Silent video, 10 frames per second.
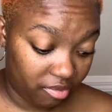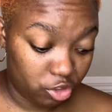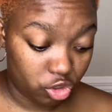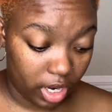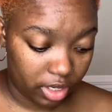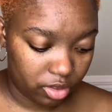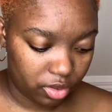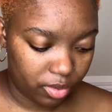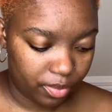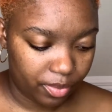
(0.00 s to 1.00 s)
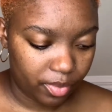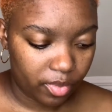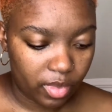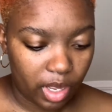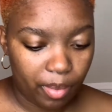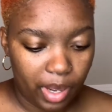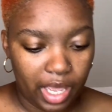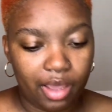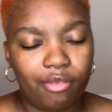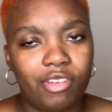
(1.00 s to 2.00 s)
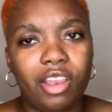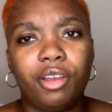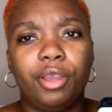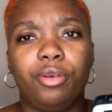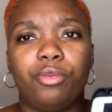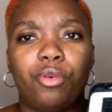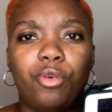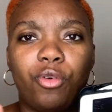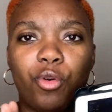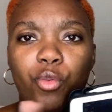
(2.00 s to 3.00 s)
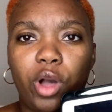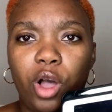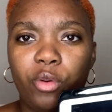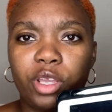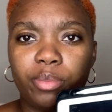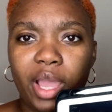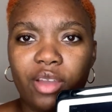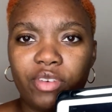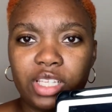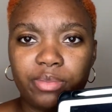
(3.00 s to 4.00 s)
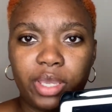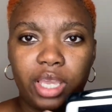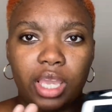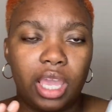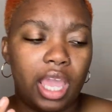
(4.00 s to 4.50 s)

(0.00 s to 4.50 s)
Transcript: tried to. But very well worth my investment.